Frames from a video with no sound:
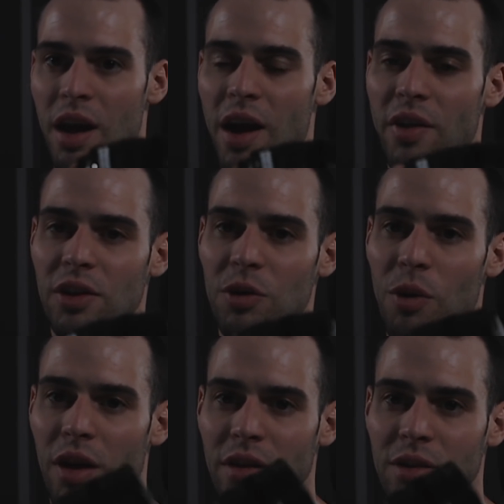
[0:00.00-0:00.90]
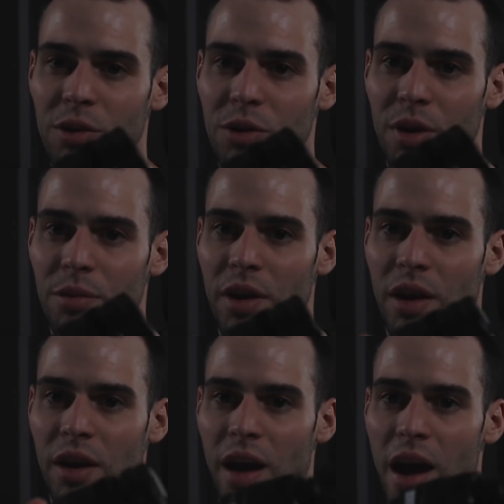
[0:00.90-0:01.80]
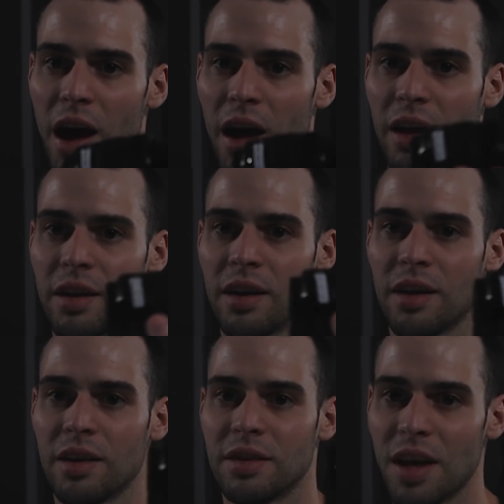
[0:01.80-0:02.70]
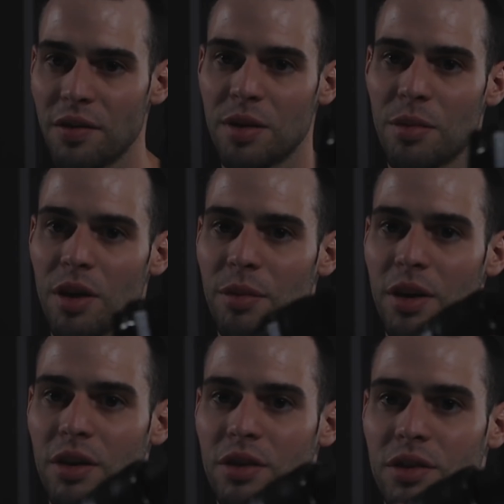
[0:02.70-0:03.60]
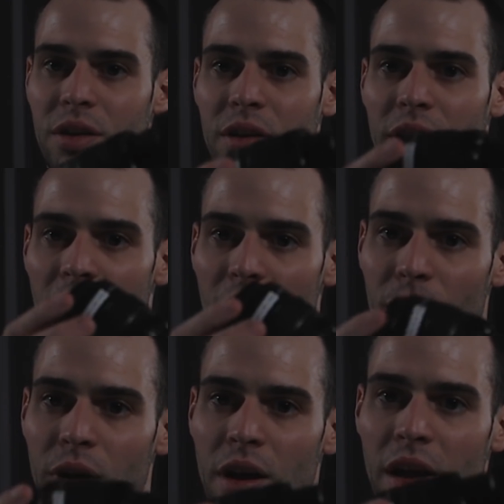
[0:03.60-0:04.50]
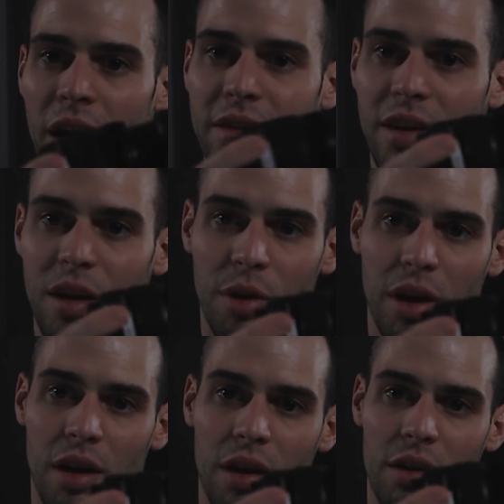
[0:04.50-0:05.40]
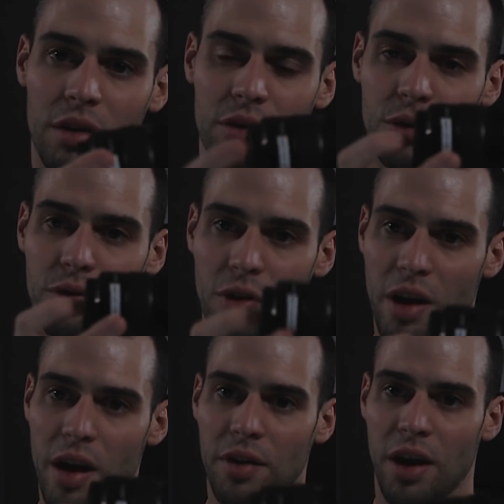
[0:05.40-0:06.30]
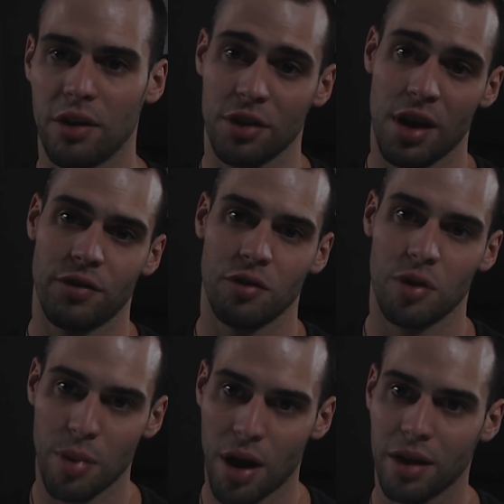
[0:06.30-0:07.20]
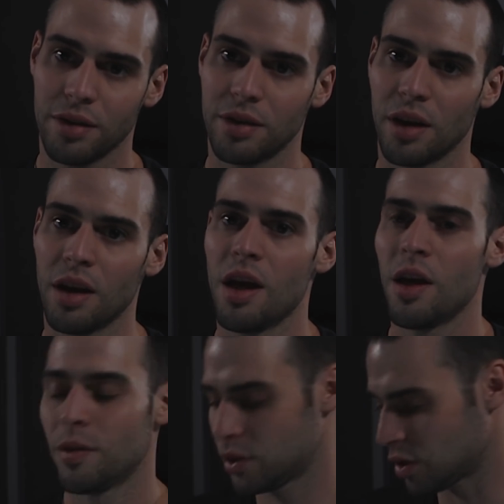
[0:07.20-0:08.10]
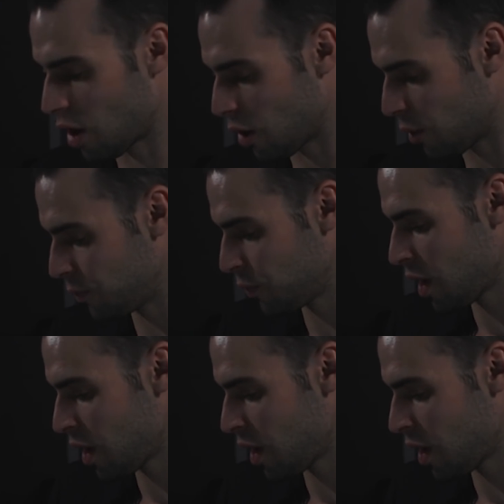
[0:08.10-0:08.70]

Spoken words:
and then you wanted to do something at 70 millimeters, now it's going to be a little too front heavy and you're going to have to rebalance it. So